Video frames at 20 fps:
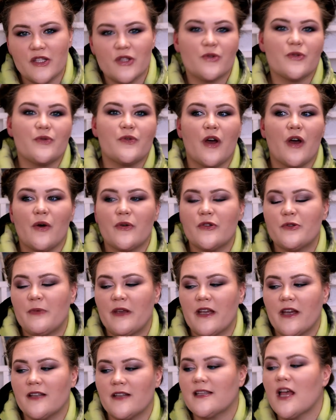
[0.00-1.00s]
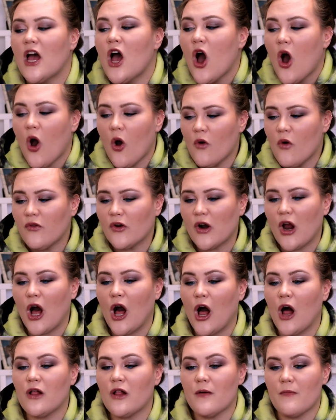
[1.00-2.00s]
through those because
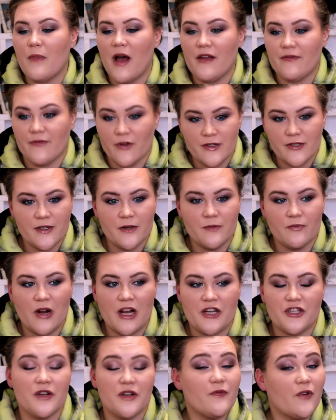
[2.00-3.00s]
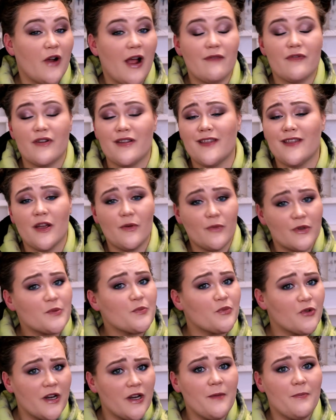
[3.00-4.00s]
overall, my first impression for everything was
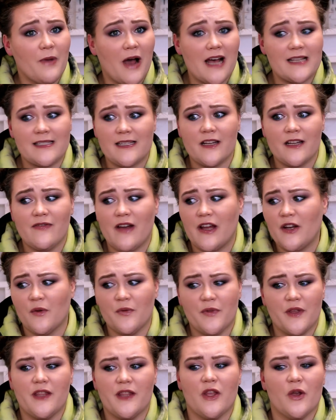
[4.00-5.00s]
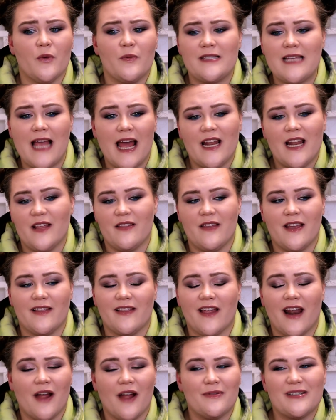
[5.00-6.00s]
pretty positive. I don't think there was anything
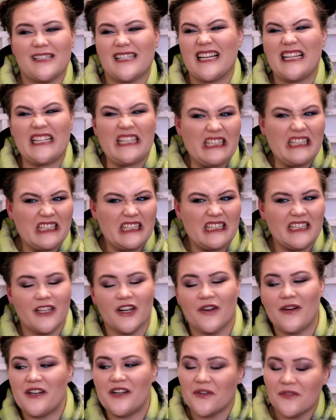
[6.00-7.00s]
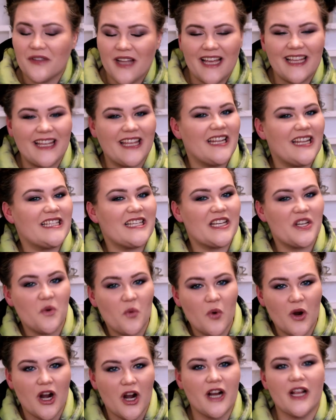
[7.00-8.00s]
that I was like, oh, you know, I don't like it, it didn't
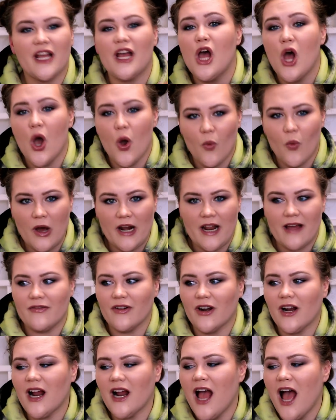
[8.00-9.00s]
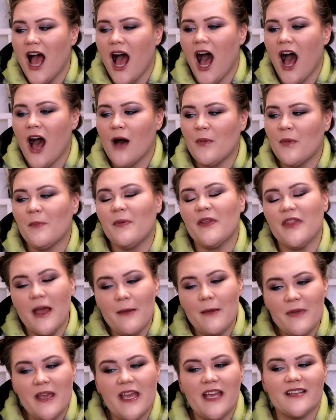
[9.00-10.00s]
work, whatever. Um, but
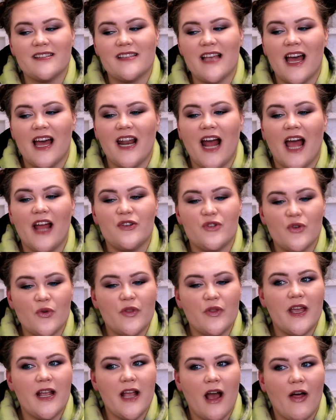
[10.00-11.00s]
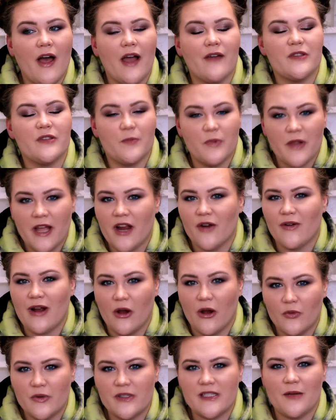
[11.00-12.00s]
that being said, I do think I'll have to play
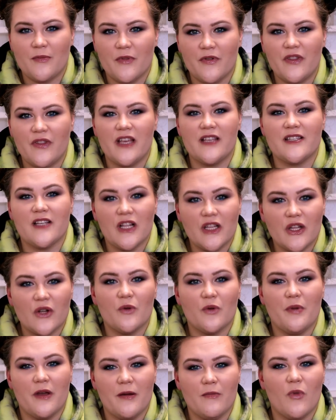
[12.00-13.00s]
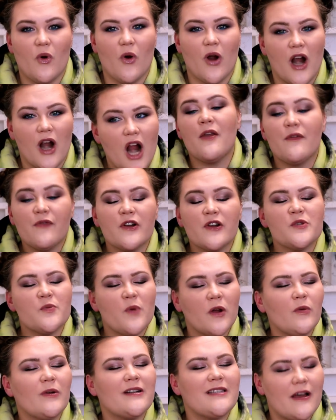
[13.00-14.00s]
around with some of these a little bit more the first
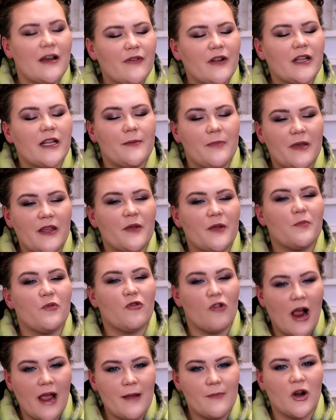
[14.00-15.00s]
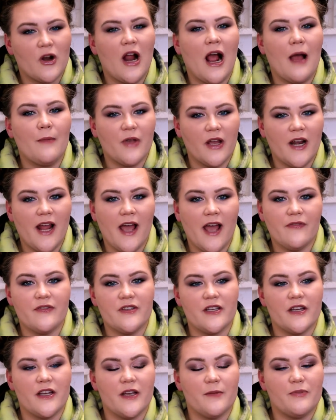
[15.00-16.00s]
one would definitely be the primer. I'm gonna have
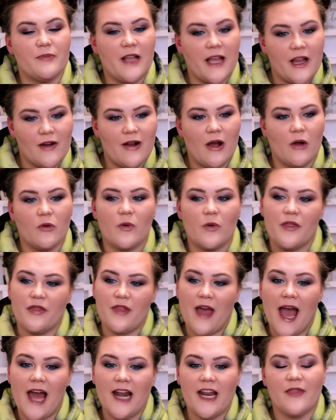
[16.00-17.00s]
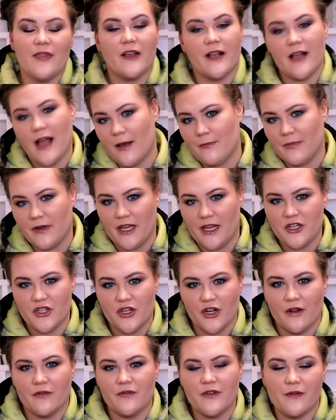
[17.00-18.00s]
to play around with that and the
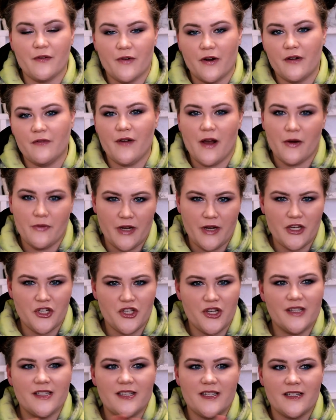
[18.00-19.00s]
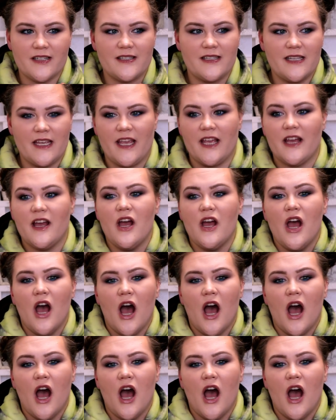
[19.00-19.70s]
combination of different foundations to see